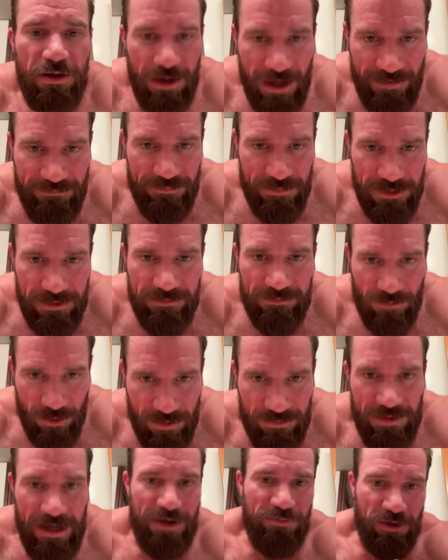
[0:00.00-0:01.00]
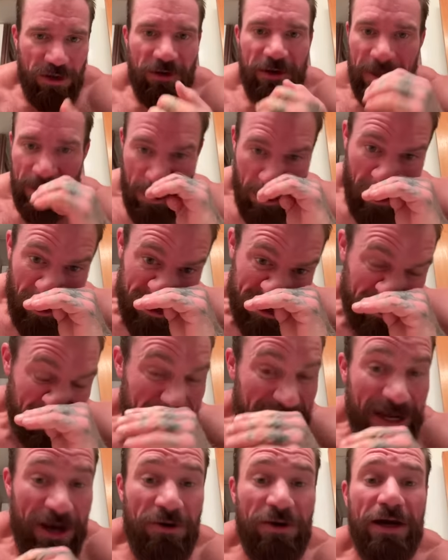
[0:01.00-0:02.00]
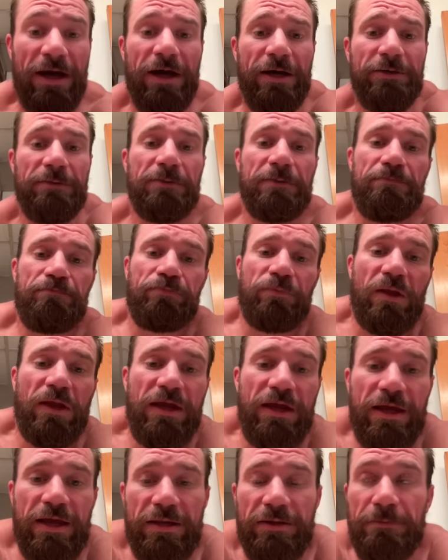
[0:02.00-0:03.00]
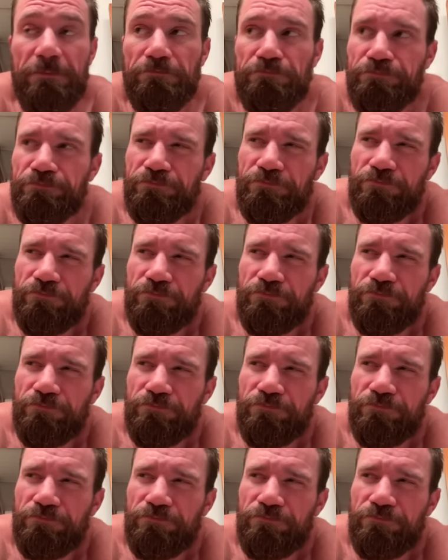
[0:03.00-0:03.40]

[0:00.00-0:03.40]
I went on an archery elk hunt, and